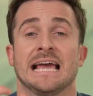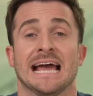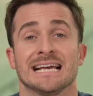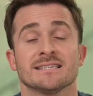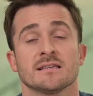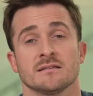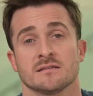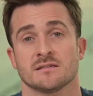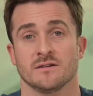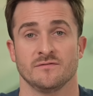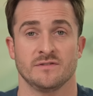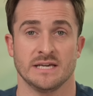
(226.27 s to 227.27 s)
the
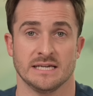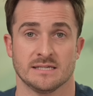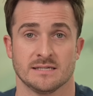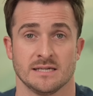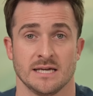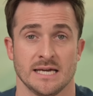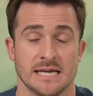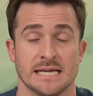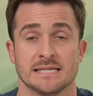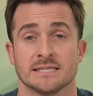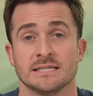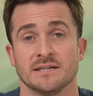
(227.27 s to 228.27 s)
essence of this
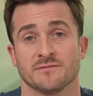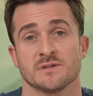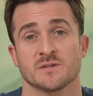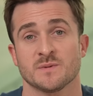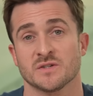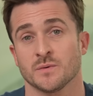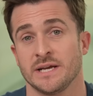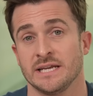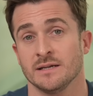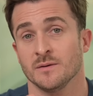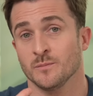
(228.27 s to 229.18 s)
is the difference between